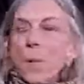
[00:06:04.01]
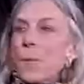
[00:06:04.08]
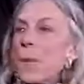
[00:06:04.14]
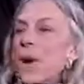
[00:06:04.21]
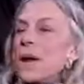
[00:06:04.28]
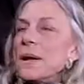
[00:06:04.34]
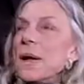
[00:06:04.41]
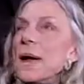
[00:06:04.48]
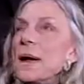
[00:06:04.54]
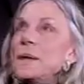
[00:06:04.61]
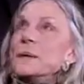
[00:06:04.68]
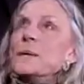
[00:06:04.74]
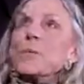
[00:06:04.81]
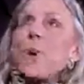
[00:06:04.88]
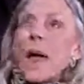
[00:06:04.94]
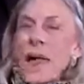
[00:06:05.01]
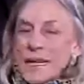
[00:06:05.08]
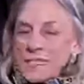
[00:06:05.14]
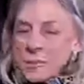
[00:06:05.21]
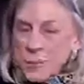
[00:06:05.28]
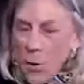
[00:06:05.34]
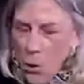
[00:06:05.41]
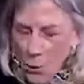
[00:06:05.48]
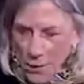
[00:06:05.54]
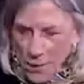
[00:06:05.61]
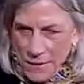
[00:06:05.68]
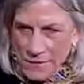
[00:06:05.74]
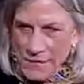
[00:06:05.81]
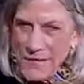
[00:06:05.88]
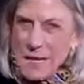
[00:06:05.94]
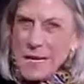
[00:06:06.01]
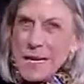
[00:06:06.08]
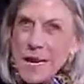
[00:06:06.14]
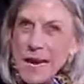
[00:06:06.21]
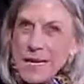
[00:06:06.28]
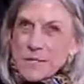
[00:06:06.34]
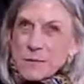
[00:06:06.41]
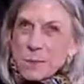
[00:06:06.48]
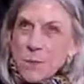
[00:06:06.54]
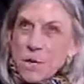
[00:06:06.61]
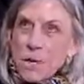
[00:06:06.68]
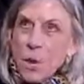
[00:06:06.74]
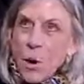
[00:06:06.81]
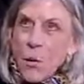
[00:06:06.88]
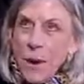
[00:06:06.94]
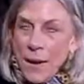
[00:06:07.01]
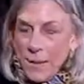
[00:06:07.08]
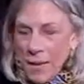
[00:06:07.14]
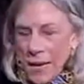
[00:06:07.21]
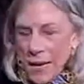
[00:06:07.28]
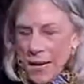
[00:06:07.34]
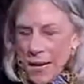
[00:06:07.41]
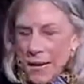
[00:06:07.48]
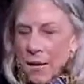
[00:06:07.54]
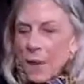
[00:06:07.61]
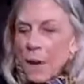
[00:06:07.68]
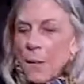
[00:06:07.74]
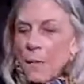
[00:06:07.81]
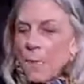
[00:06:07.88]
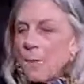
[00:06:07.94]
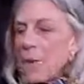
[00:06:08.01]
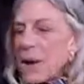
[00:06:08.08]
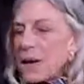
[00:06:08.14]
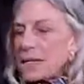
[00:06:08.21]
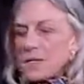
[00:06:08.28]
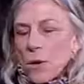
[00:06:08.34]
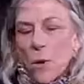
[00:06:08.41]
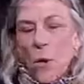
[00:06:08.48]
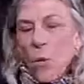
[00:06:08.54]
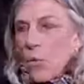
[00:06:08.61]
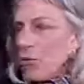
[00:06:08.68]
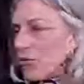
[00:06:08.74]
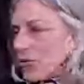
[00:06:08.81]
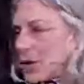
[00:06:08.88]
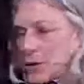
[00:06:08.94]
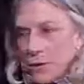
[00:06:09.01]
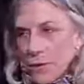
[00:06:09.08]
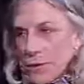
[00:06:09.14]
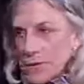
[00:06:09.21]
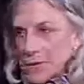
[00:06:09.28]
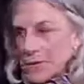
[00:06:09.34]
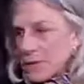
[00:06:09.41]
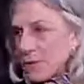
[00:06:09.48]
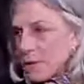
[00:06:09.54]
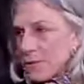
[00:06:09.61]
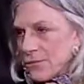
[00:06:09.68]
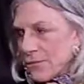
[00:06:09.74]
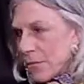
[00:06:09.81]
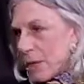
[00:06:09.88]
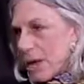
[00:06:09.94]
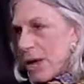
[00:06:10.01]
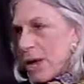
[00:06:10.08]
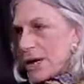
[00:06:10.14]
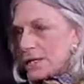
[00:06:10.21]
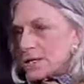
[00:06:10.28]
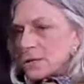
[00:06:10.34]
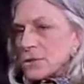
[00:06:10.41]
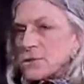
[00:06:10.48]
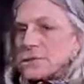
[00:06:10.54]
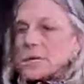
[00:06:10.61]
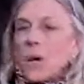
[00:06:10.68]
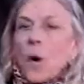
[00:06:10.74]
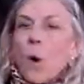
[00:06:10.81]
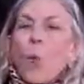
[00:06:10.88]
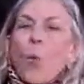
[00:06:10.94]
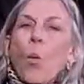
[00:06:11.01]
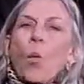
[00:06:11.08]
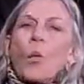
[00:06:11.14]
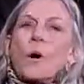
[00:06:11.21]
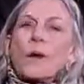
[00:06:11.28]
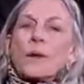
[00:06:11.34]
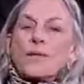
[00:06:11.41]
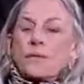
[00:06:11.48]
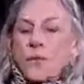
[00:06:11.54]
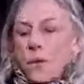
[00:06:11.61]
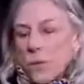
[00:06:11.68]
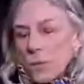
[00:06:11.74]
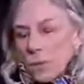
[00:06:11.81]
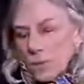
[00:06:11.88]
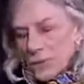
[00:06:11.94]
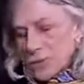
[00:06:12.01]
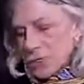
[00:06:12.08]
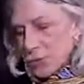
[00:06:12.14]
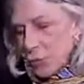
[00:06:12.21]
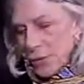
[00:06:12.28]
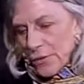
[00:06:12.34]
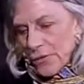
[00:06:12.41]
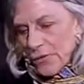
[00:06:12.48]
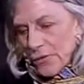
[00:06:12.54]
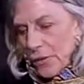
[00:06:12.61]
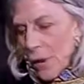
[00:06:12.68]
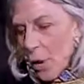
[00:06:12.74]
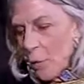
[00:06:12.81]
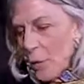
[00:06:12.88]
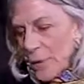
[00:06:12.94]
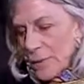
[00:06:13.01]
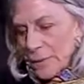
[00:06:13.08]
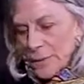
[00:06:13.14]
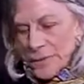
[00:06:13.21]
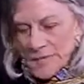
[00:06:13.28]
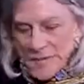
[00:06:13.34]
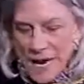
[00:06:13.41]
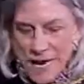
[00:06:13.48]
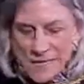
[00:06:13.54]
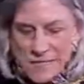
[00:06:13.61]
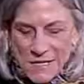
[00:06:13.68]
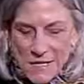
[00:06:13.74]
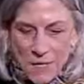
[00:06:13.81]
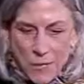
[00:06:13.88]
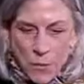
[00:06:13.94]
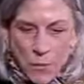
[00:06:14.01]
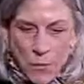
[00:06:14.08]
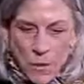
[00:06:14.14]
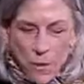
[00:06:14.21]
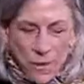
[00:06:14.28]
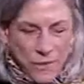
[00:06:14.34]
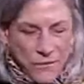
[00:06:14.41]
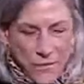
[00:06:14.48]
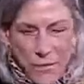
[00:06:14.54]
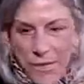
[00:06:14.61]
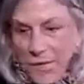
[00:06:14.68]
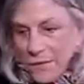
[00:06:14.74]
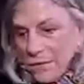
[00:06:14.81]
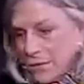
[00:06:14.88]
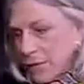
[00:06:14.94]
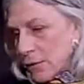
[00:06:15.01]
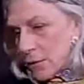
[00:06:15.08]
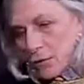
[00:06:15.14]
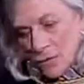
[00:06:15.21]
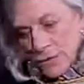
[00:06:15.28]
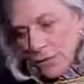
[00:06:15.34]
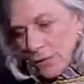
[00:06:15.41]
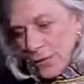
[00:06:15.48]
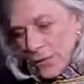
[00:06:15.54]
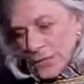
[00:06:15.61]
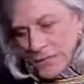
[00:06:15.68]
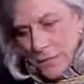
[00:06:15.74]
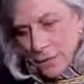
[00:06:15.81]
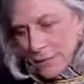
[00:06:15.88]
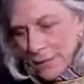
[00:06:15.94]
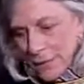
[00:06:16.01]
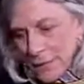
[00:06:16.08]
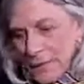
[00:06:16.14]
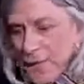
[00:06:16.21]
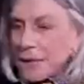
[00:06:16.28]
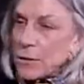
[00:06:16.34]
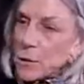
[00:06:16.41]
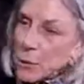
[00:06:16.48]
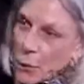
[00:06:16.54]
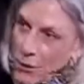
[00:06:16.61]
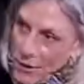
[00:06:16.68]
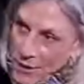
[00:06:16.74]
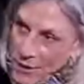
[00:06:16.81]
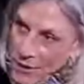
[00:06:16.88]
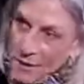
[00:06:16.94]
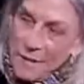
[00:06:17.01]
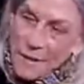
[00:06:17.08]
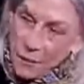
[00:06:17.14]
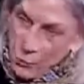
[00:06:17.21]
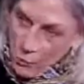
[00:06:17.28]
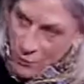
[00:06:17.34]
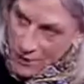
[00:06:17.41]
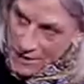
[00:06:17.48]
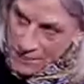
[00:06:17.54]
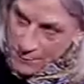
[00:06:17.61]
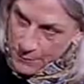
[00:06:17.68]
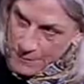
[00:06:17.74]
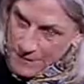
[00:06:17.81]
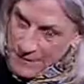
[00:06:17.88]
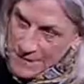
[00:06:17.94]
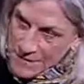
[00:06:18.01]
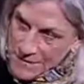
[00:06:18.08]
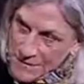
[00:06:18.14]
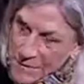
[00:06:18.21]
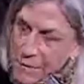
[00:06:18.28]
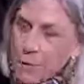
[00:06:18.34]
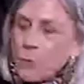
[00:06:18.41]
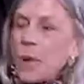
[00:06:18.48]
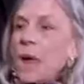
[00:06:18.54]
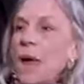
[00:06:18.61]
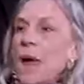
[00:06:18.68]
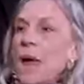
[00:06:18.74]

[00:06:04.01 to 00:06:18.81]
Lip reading: But Espoma, it's E-S-P-O-M-A, makes a whole series of fertilizers. Or if your soil's low in potassium, I forget there is something that you put in it that'll raise the potassium.